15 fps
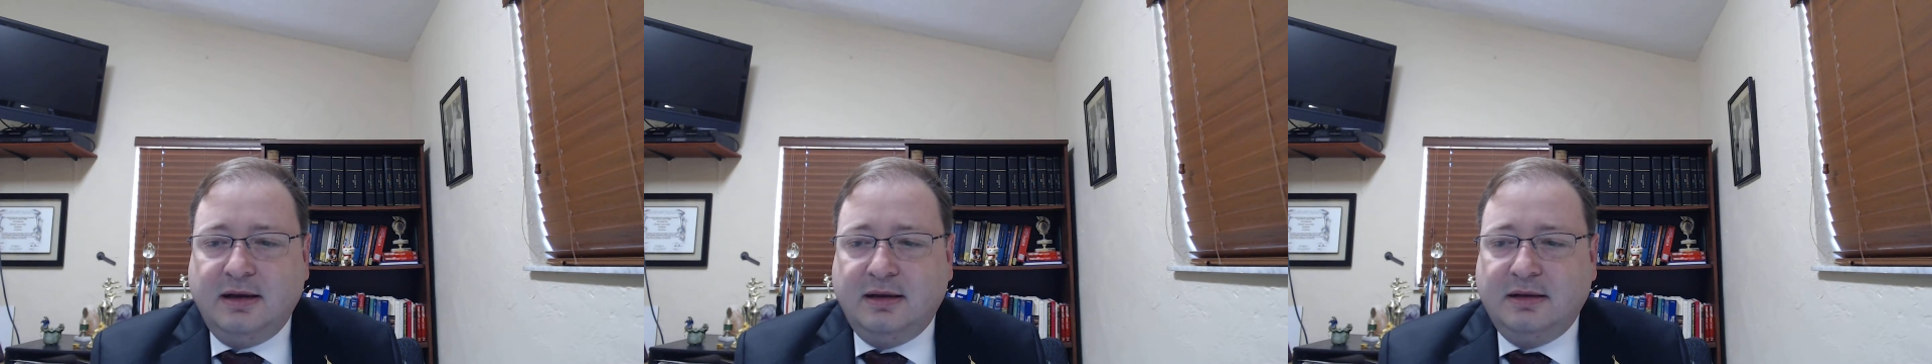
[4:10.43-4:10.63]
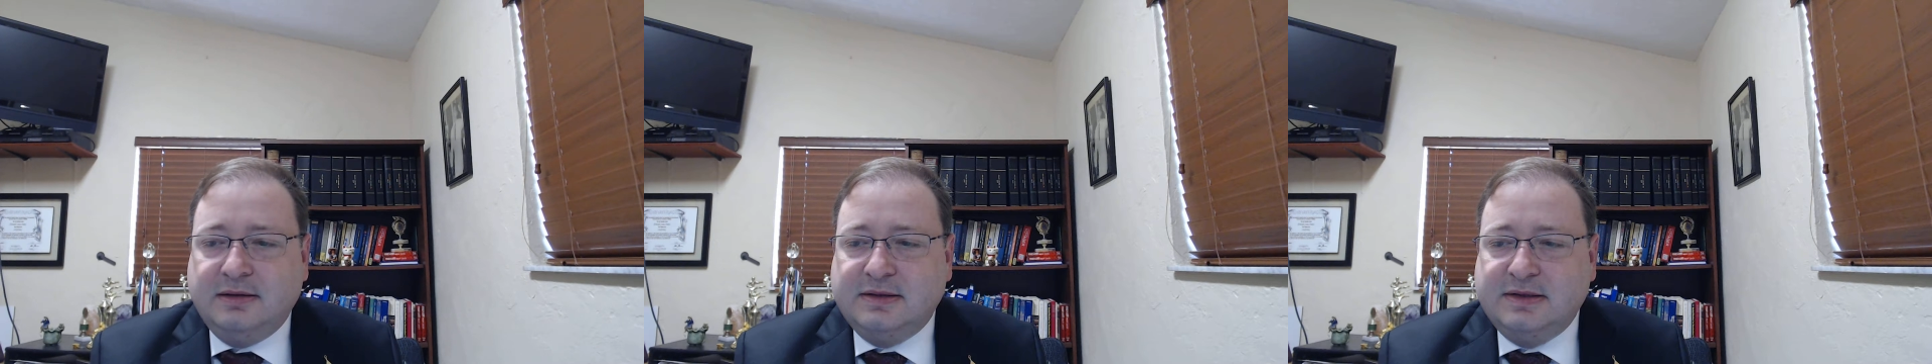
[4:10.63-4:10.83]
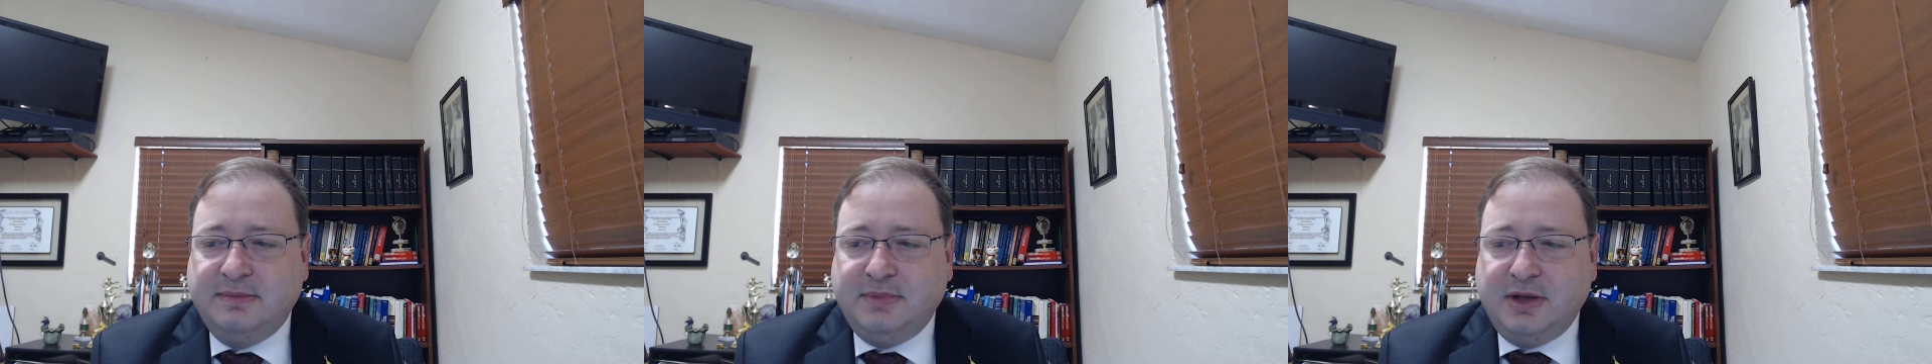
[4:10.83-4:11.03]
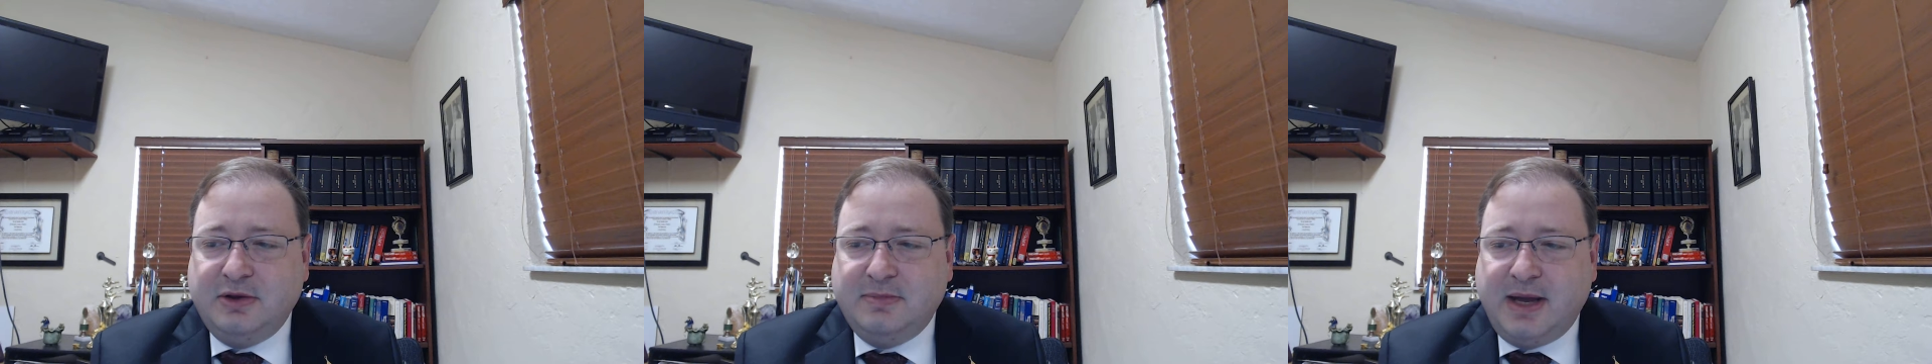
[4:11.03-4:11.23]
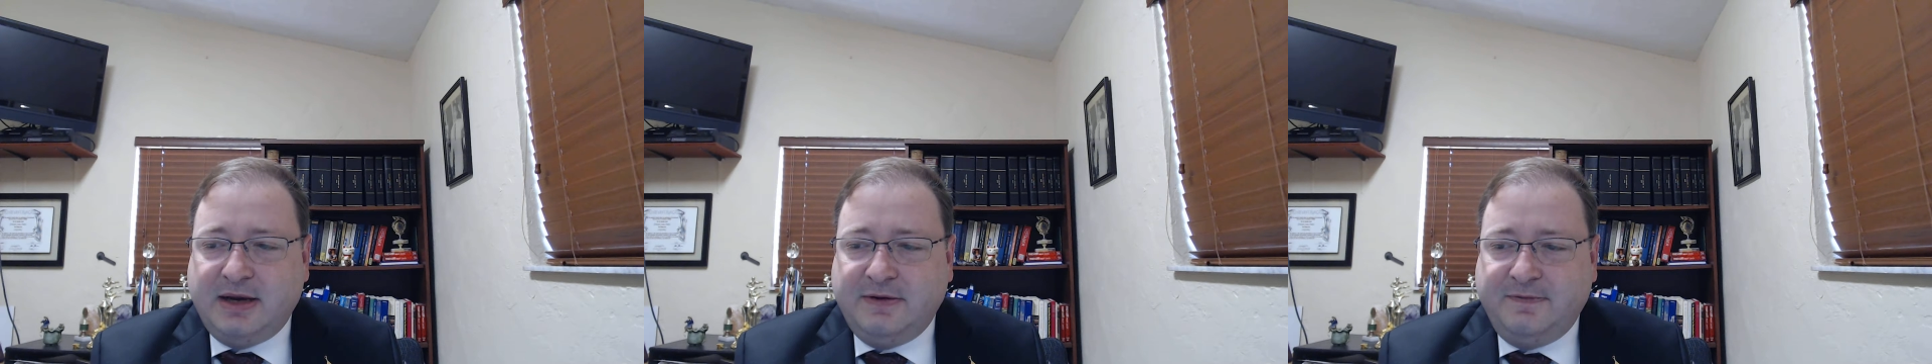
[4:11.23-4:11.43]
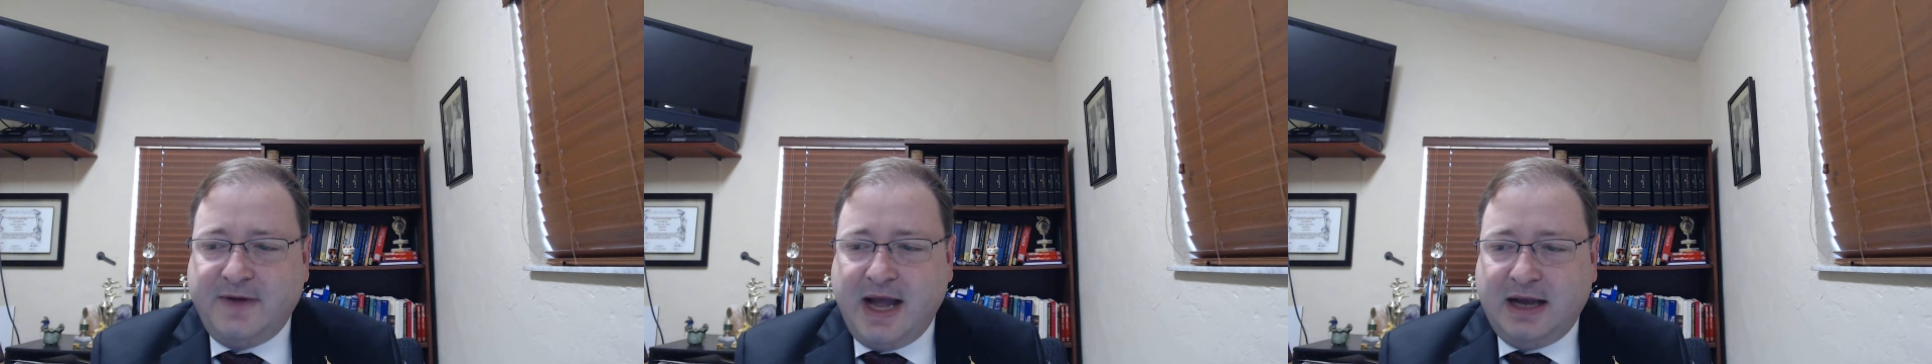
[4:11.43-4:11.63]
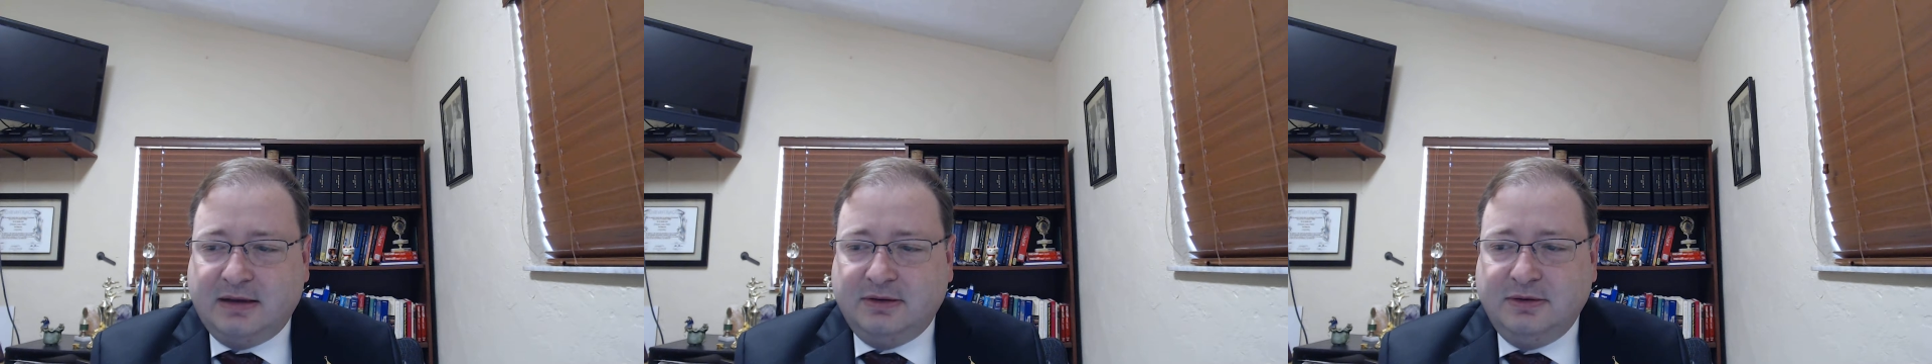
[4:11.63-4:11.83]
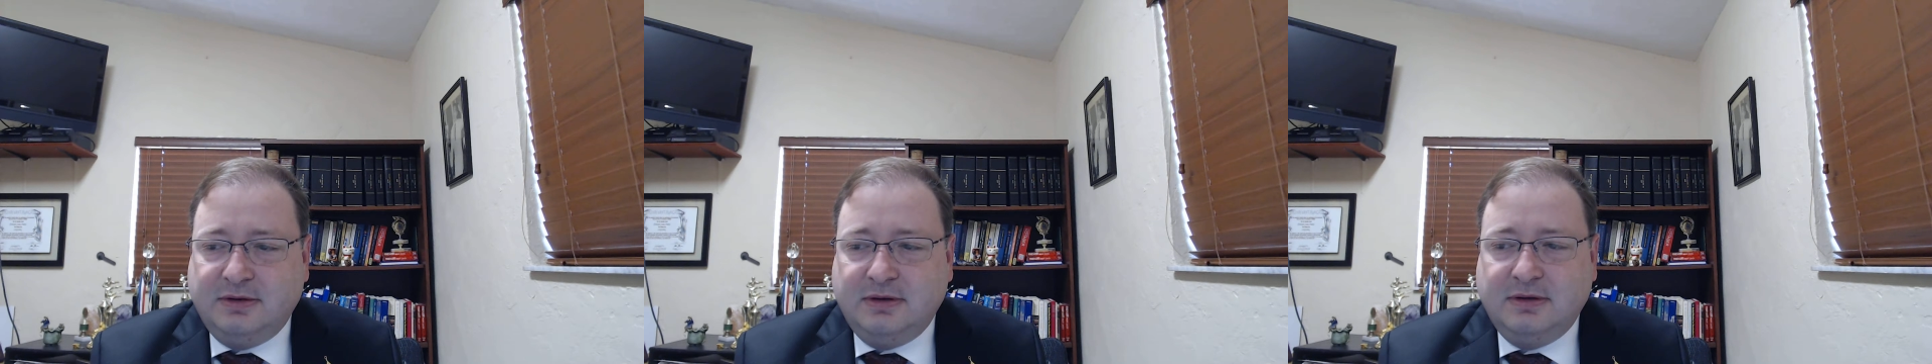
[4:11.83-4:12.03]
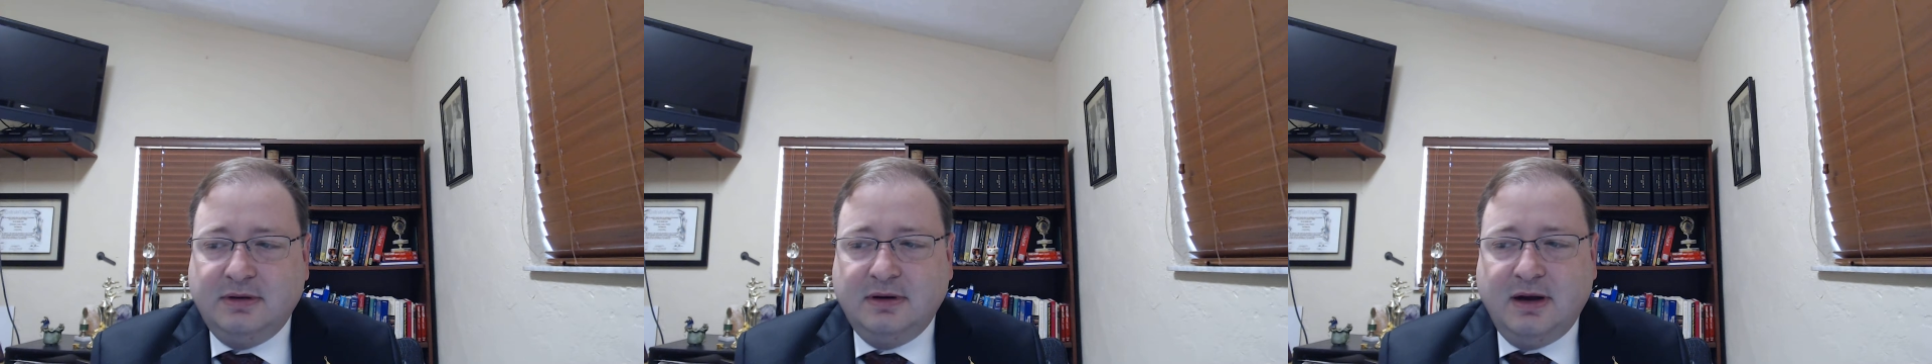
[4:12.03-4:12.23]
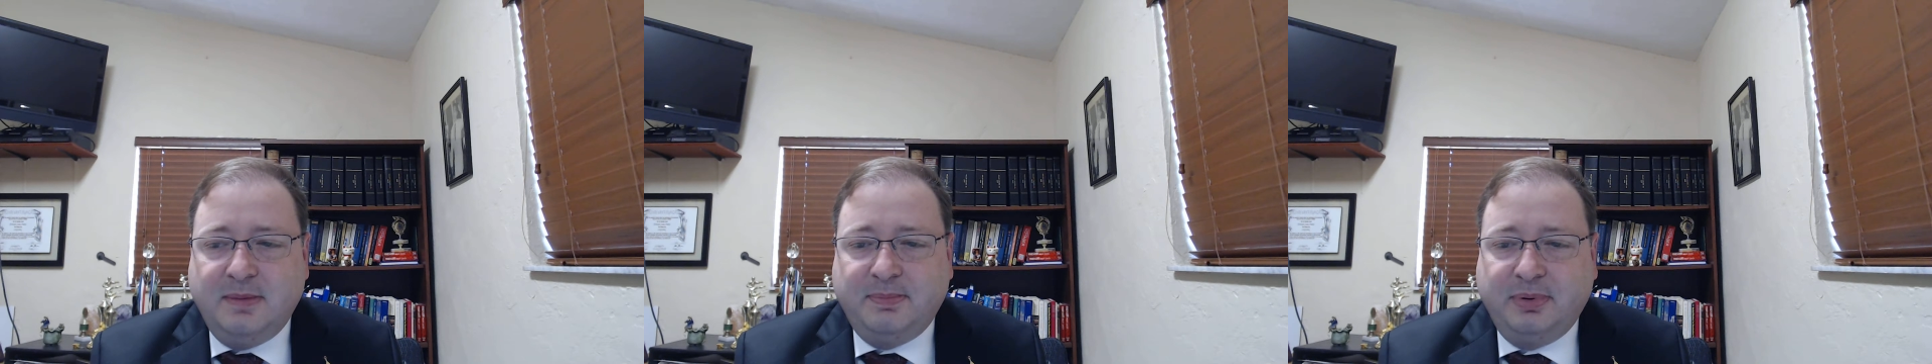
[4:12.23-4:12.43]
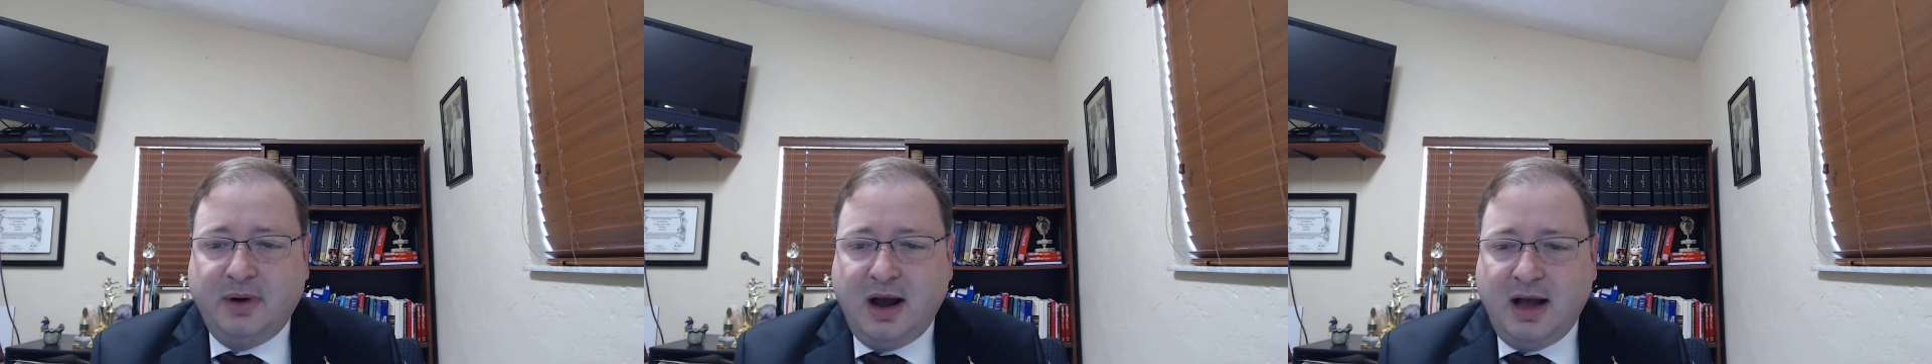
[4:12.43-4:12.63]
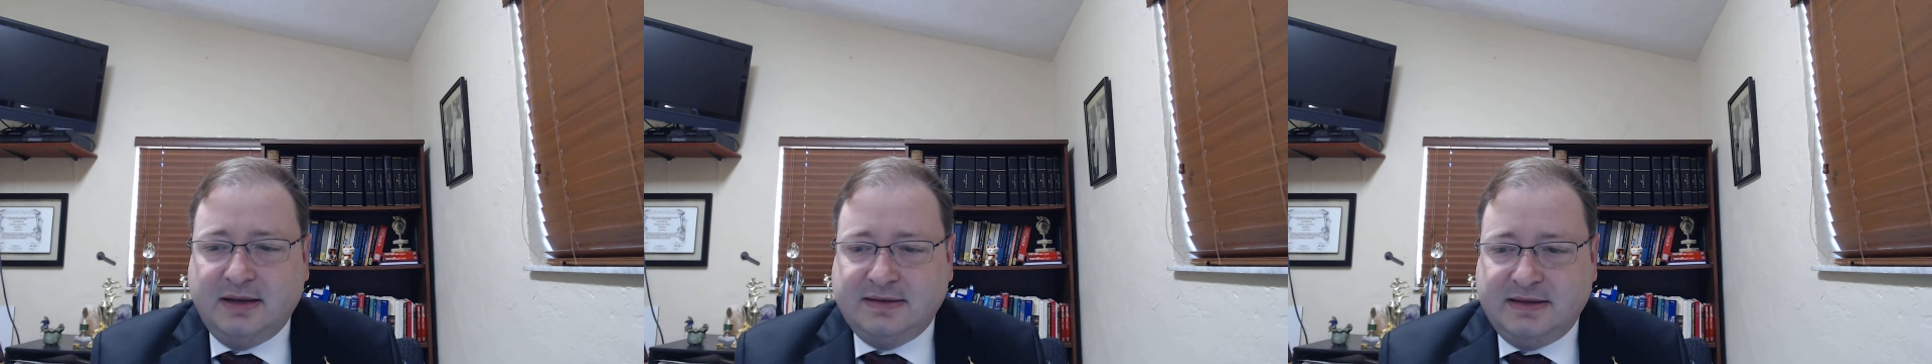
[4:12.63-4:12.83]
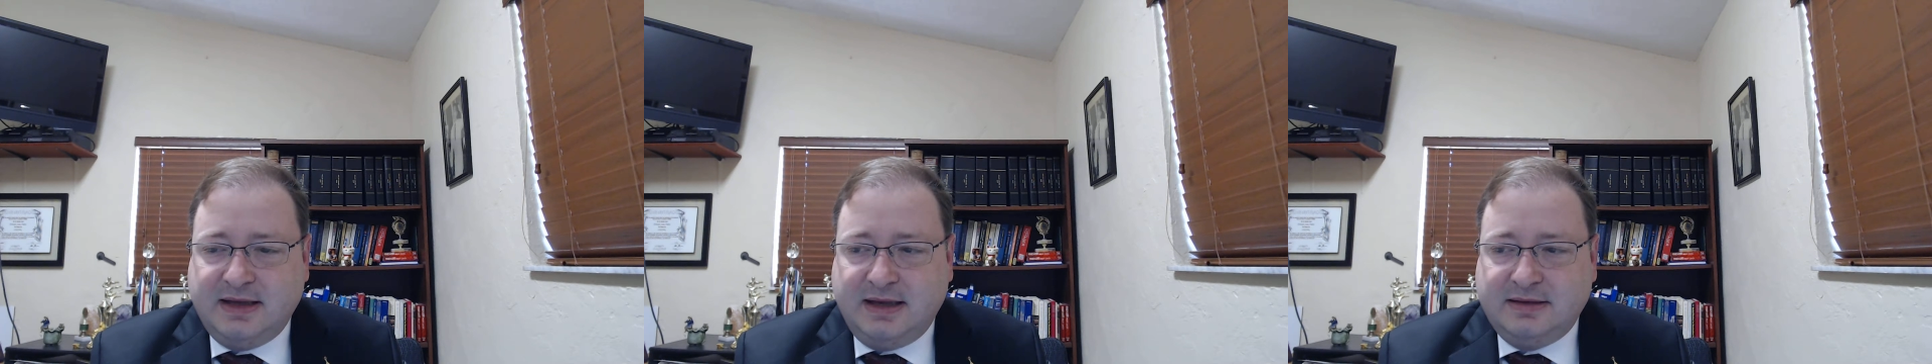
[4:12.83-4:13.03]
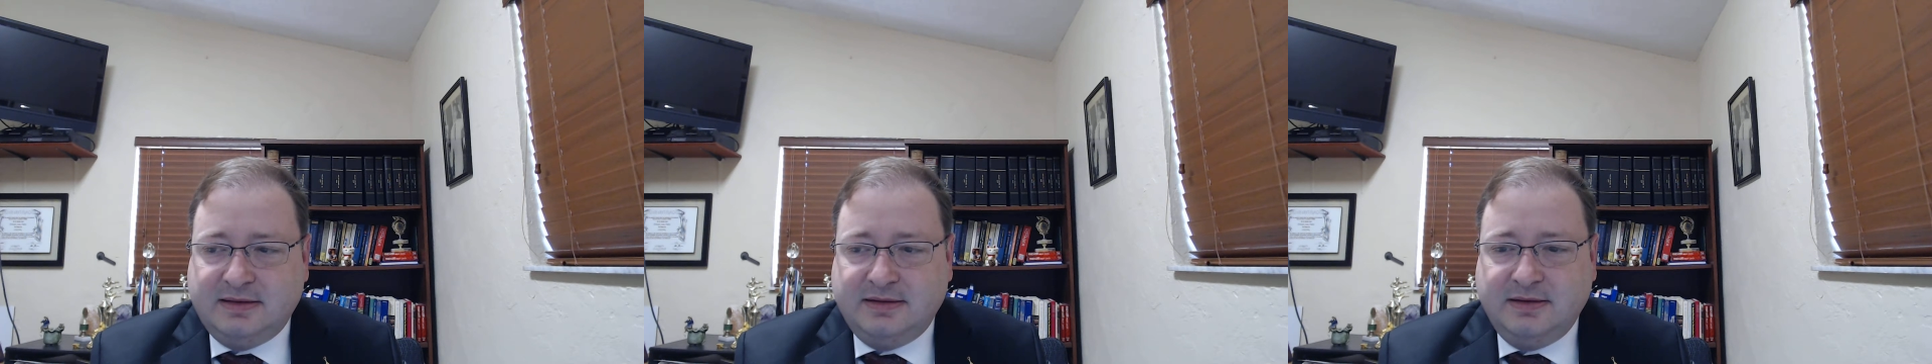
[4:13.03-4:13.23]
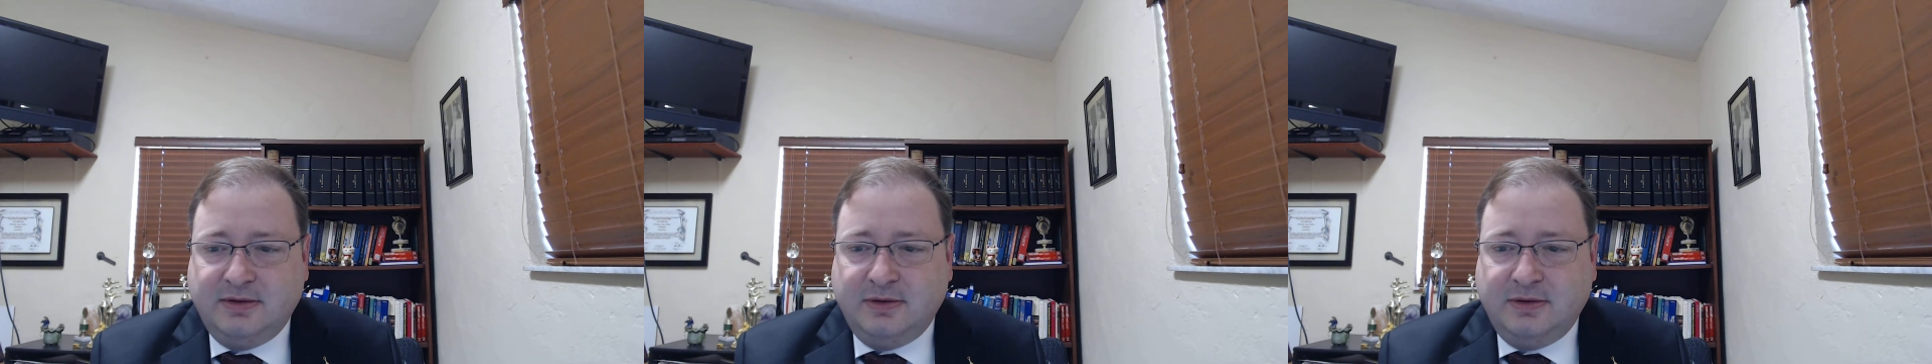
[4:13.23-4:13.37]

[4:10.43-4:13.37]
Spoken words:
something you manufacture, a process,